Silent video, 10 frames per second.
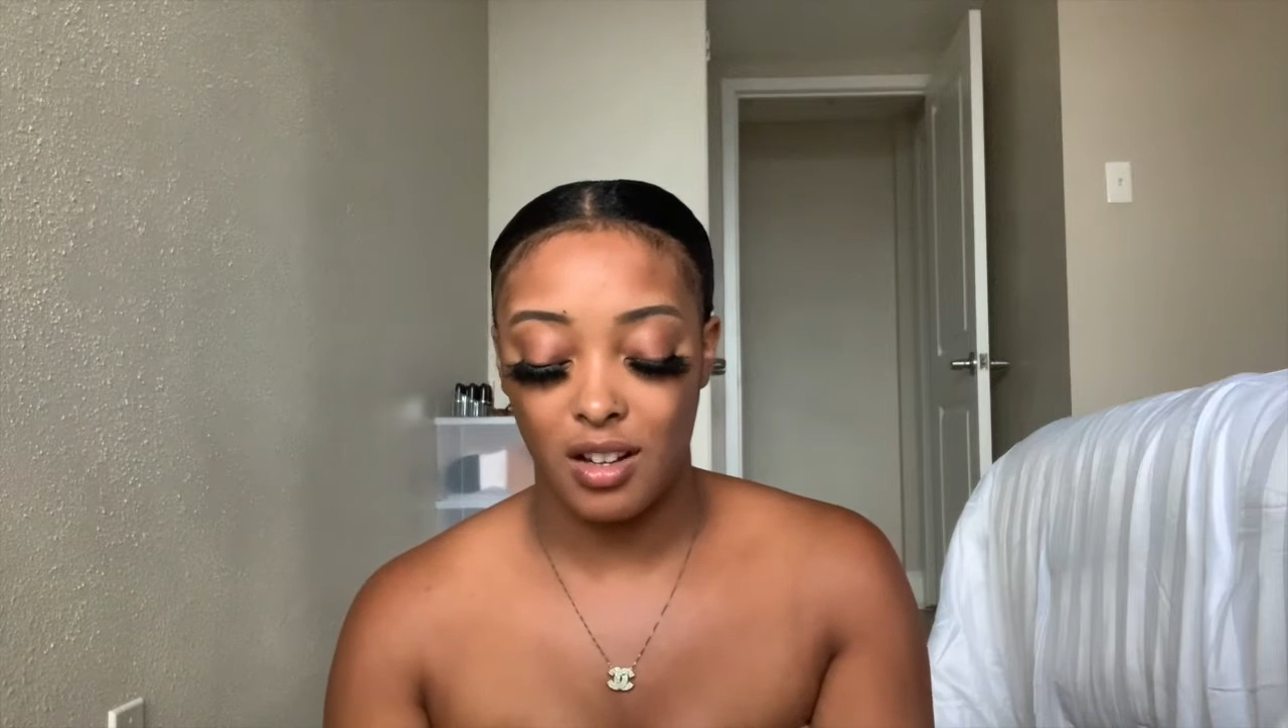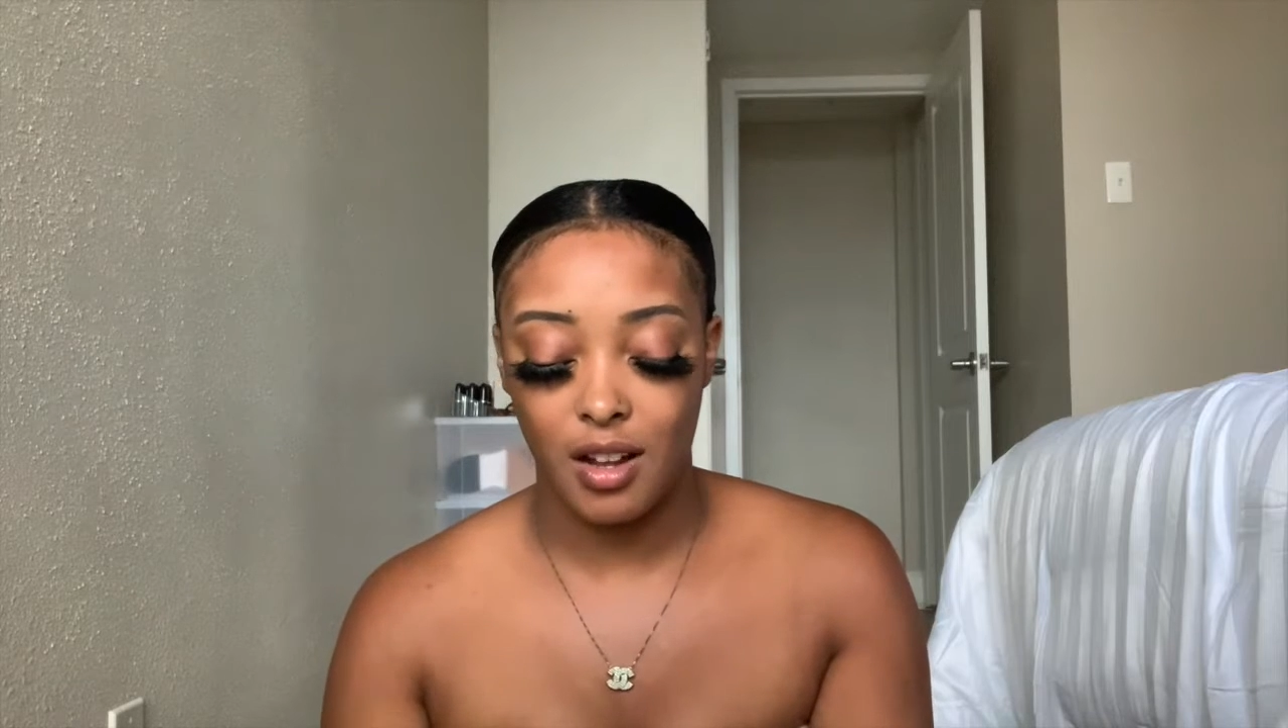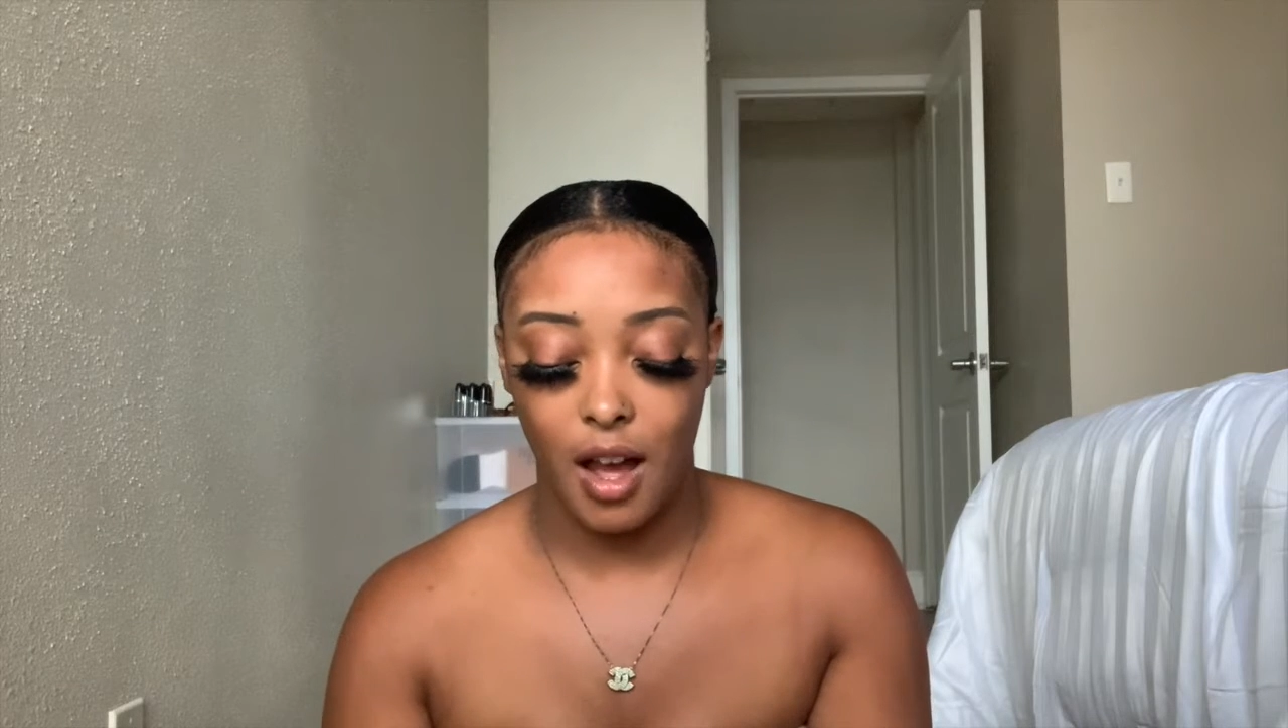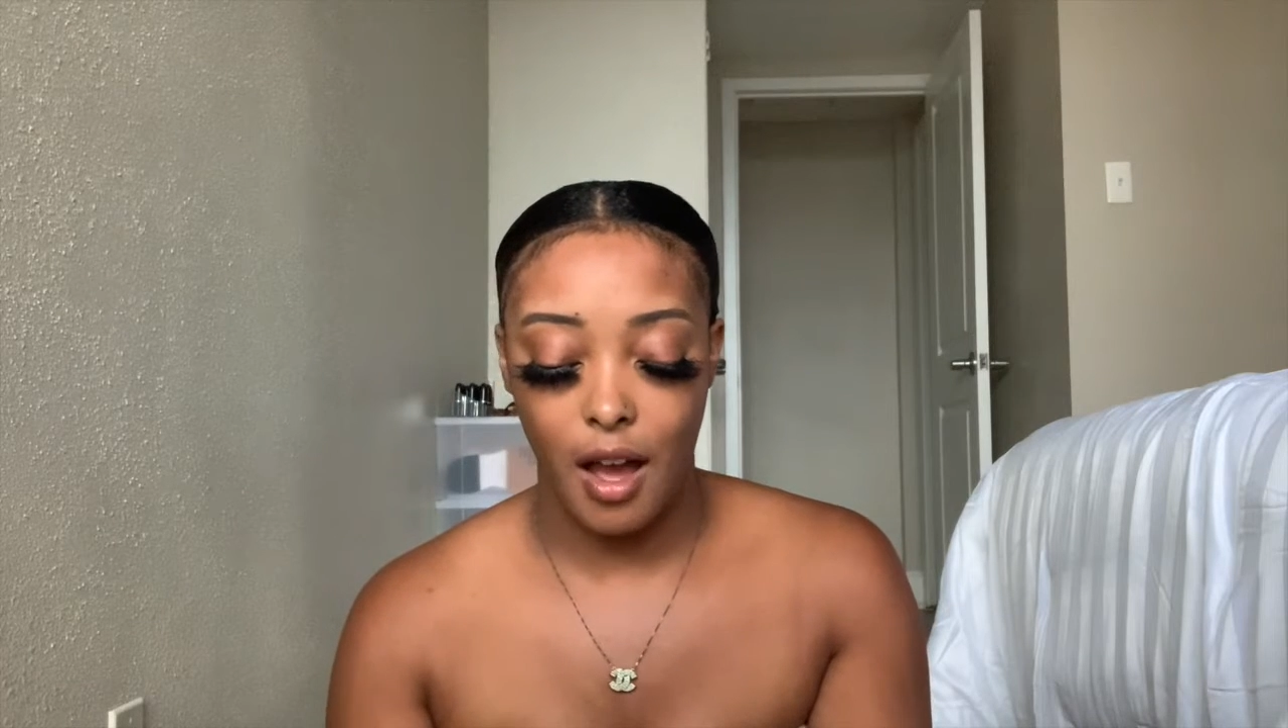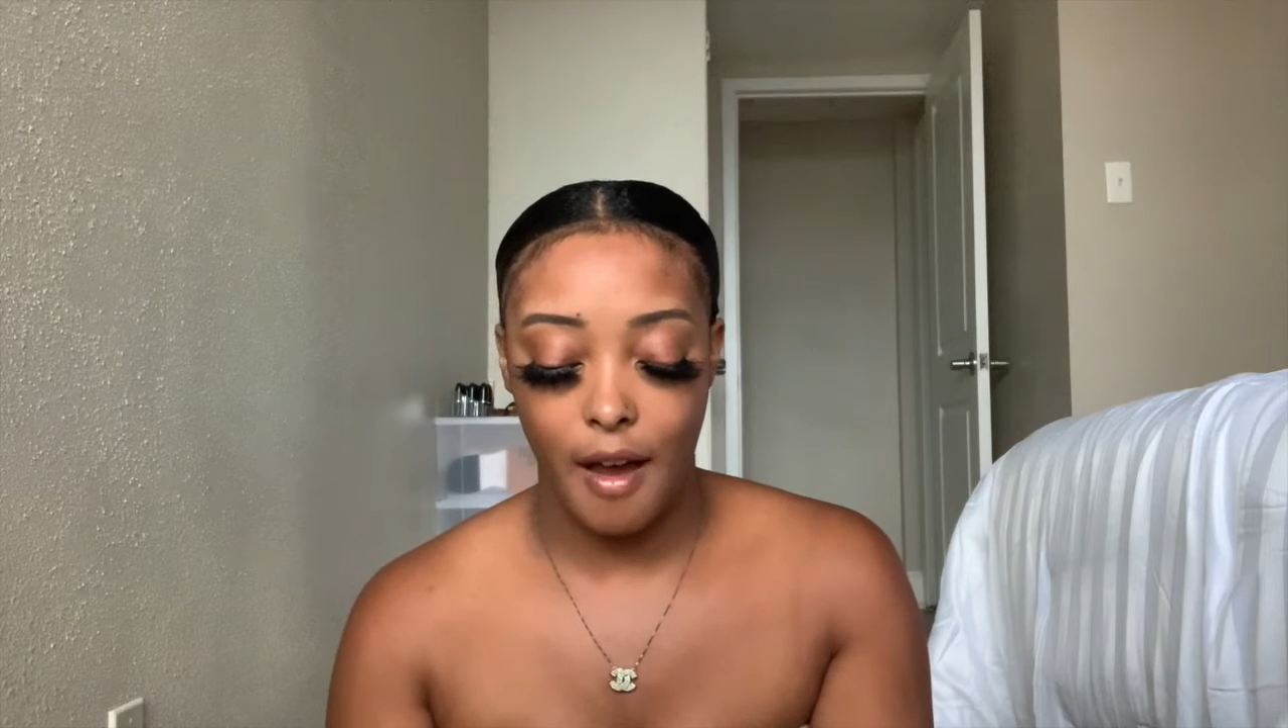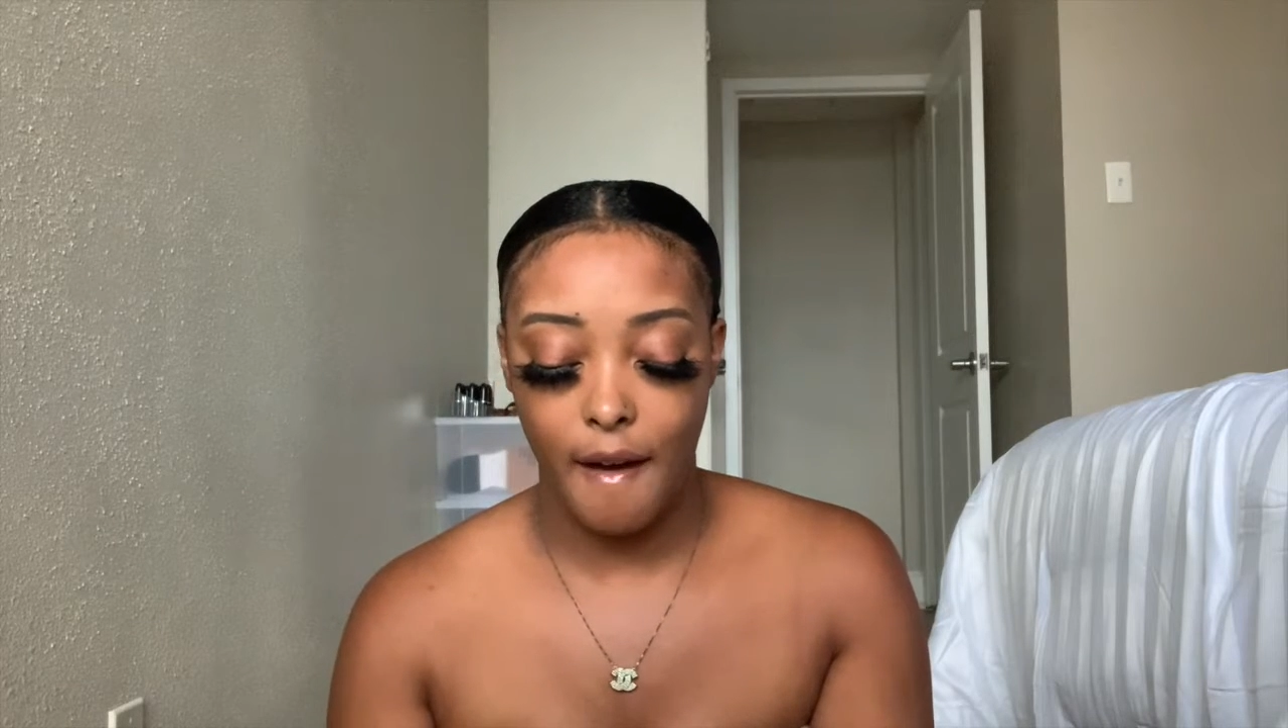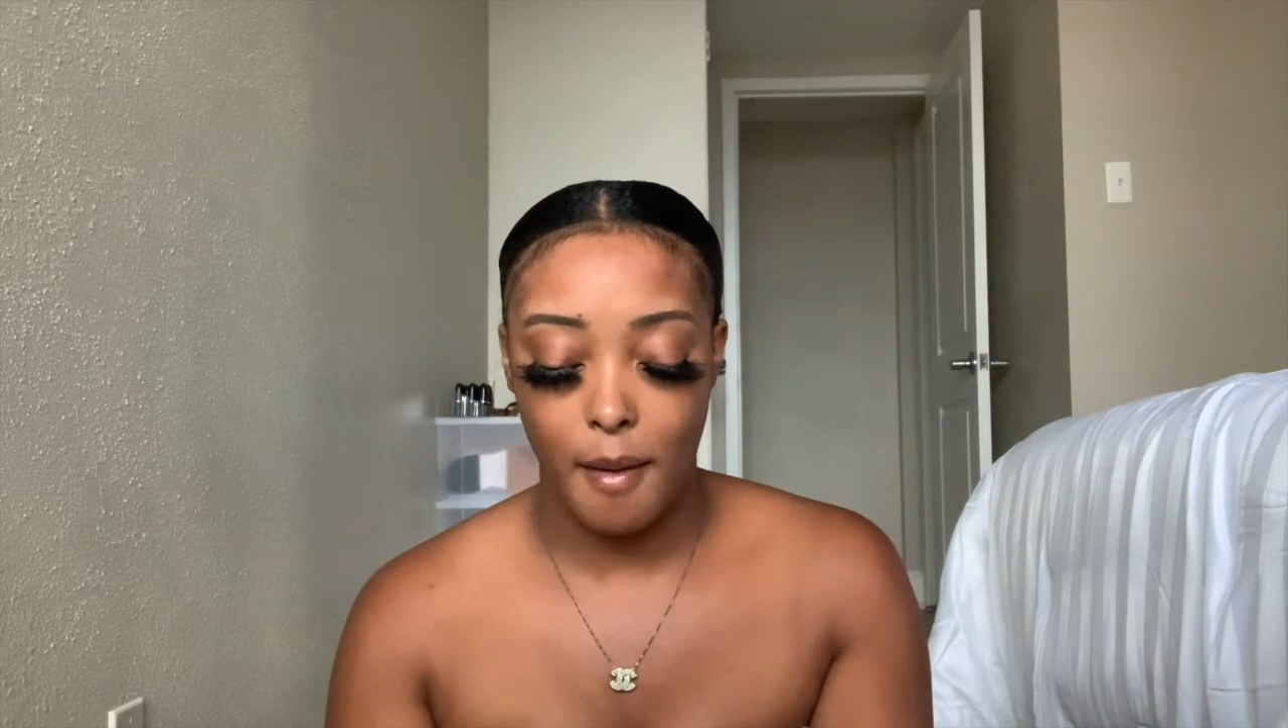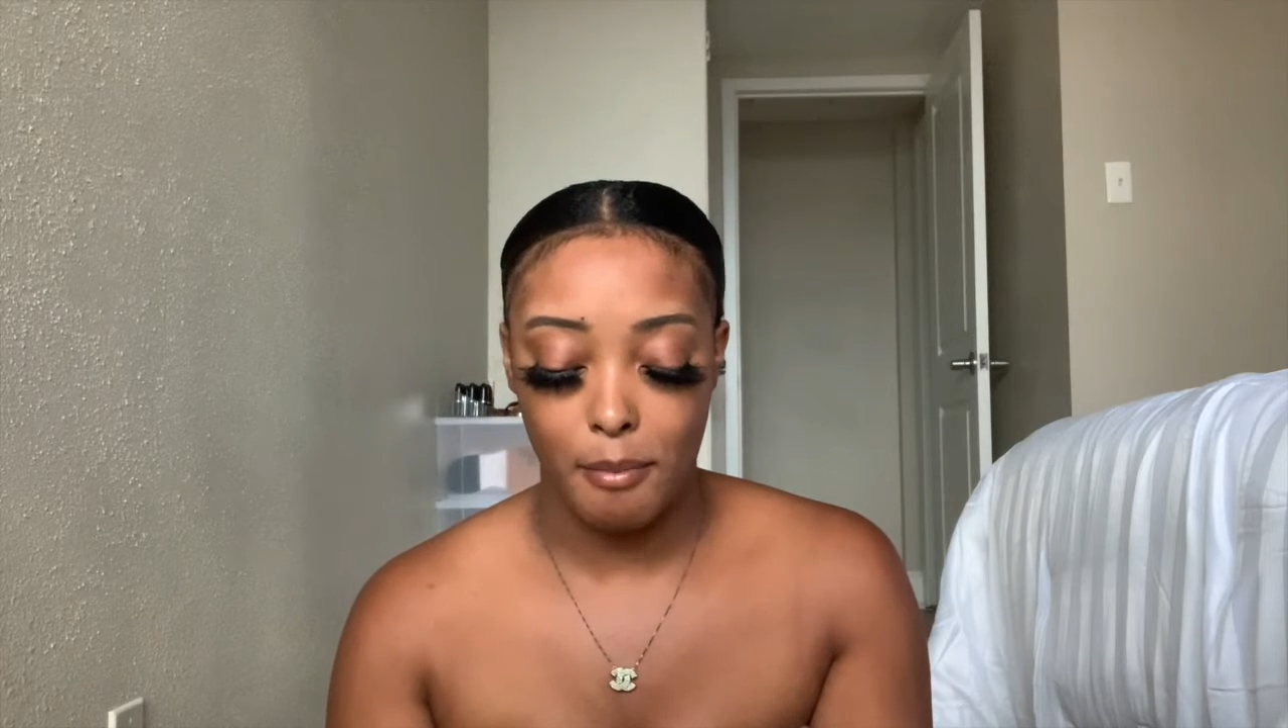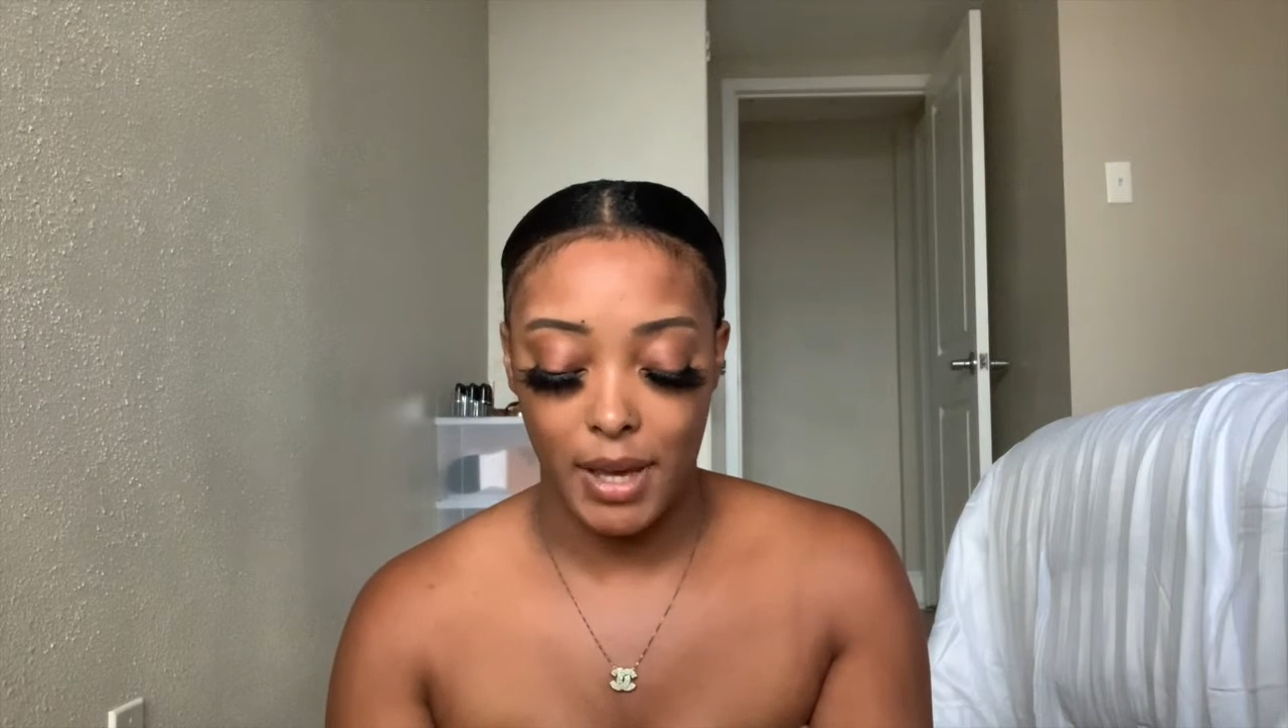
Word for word: got a